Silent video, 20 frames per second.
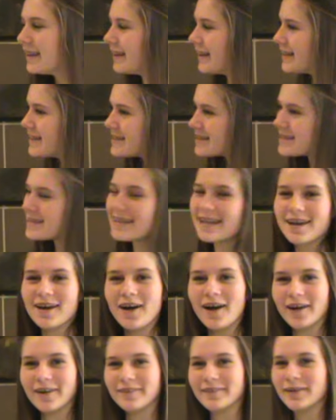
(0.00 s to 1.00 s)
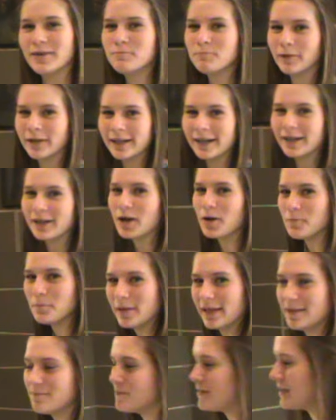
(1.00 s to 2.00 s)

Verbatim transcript: This is the art room. We're going to go meet